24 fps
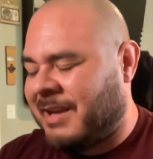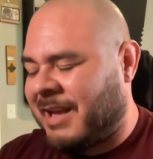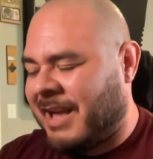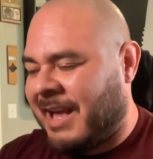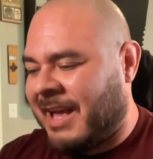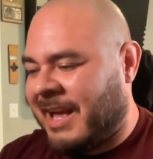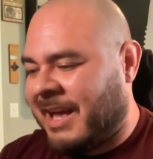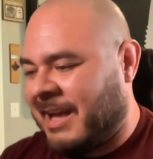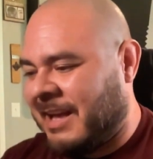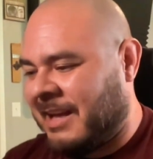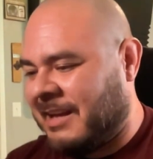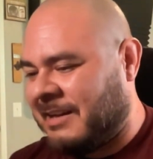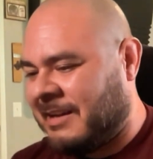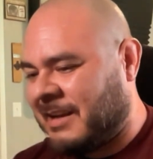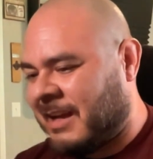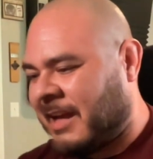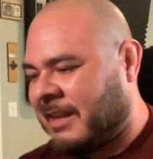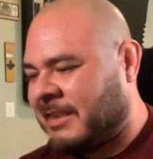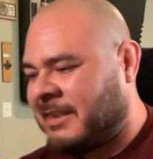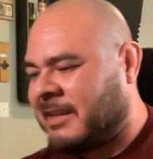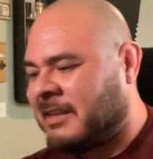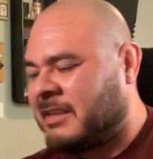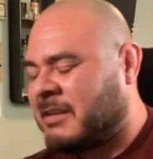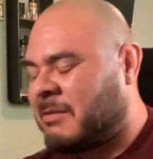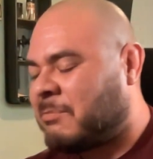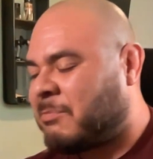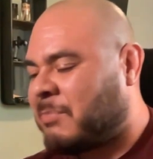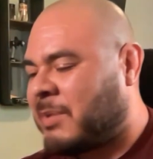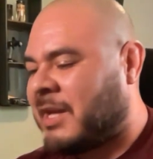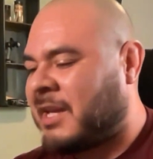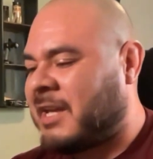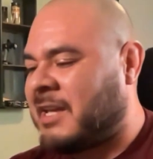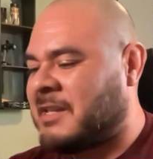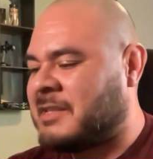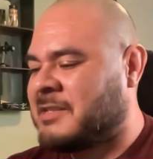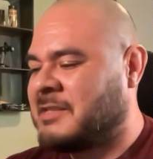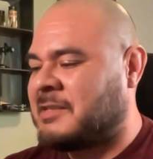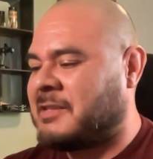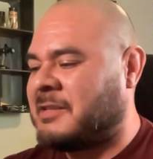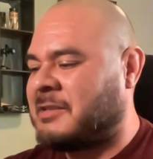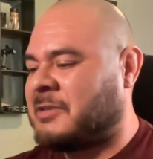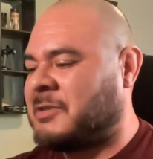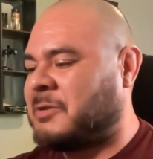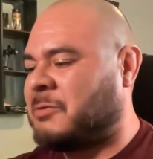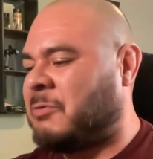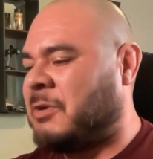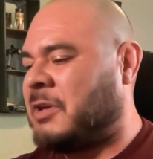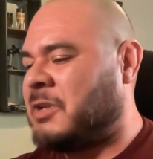And I think the biggest
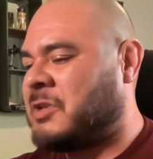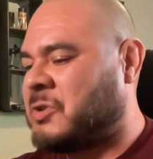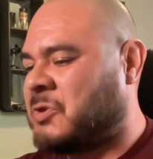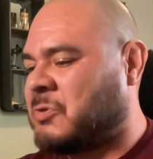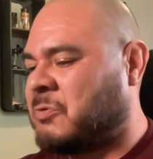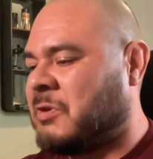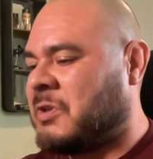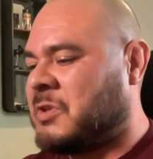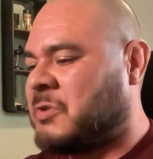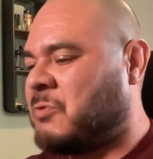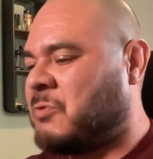switch was